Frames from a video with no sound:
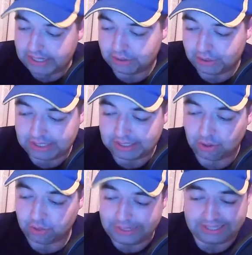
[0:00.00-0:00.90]
this race is
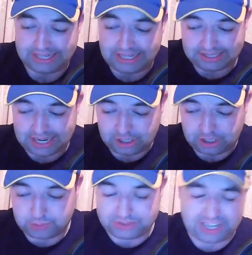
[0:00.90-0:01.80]
going to be C
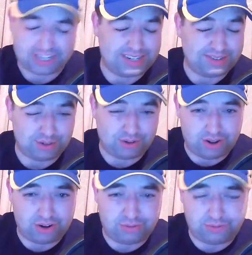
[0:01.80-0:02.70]
Sessions, but that's even
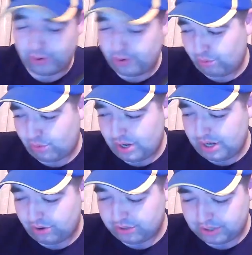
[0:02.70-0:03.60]
drawn out further
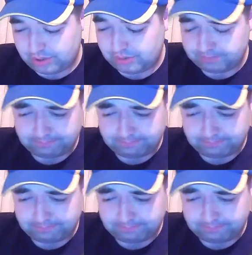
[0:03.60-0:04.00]
wider. So